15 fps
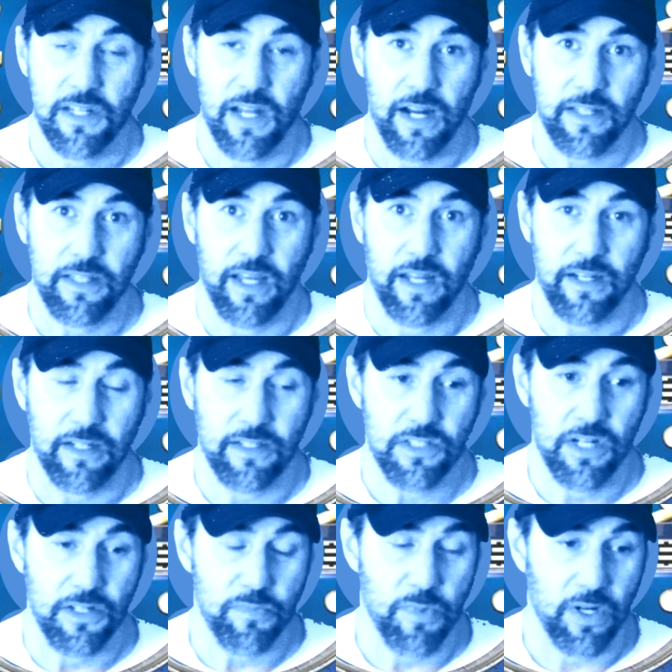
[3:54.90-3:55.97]
lockdown. Like,
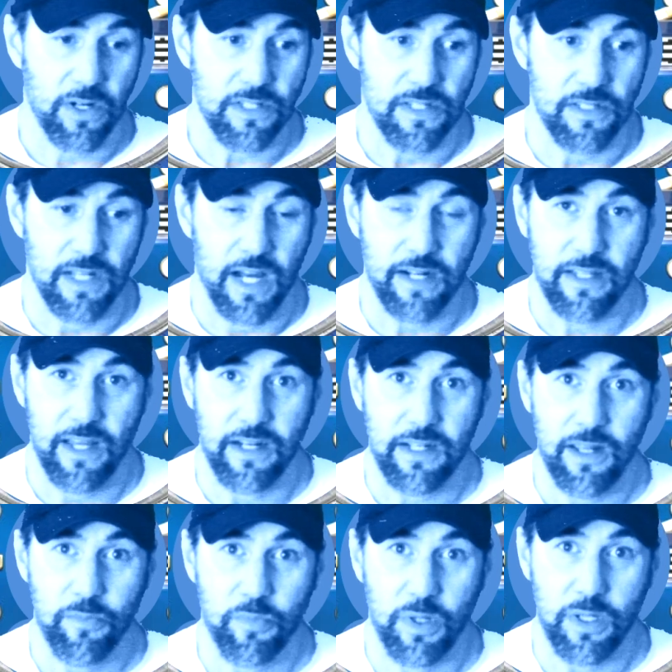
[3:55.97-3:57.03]
Chinese market's in lockdown
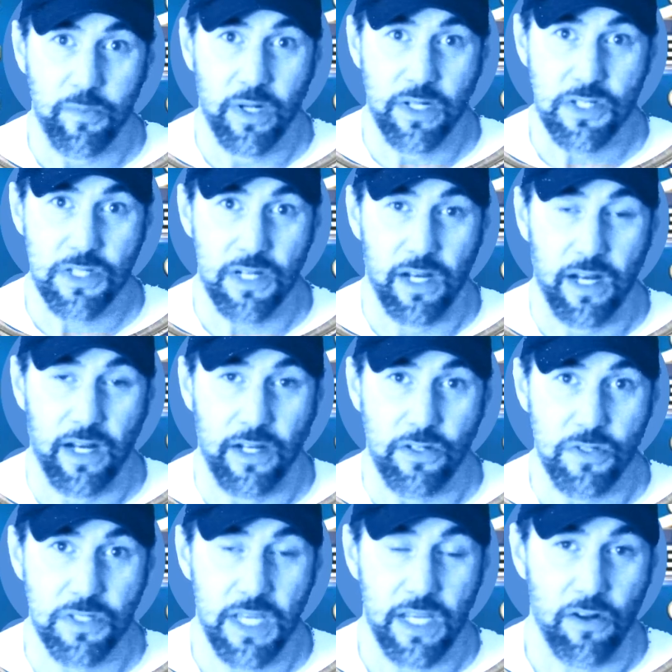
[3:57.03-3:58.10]
again, pretty much. Uh, you
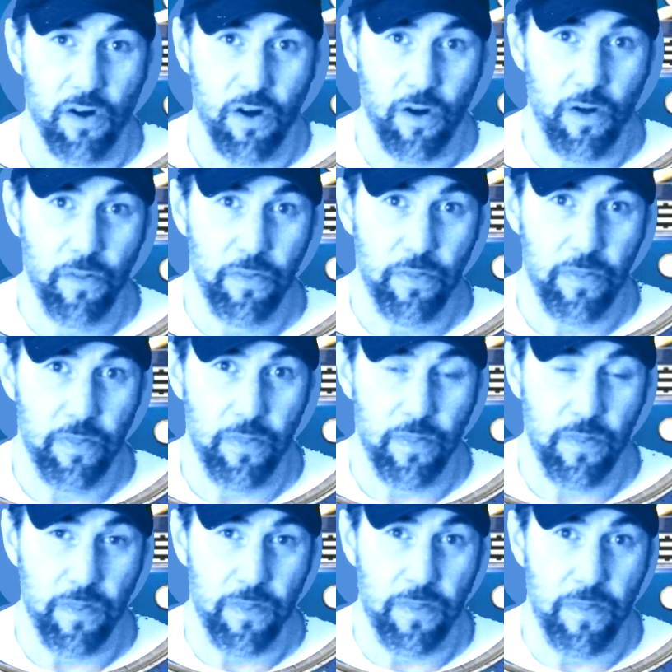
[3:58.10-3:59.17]
take all
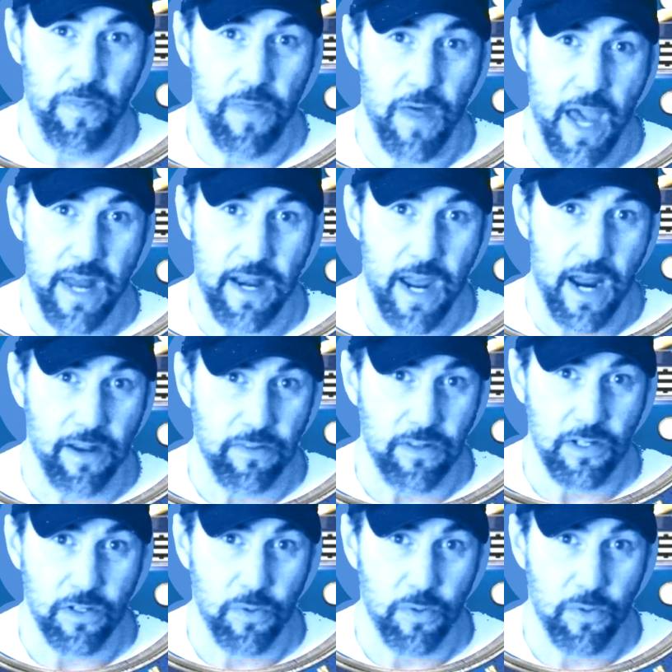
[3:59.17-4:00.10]
that out of the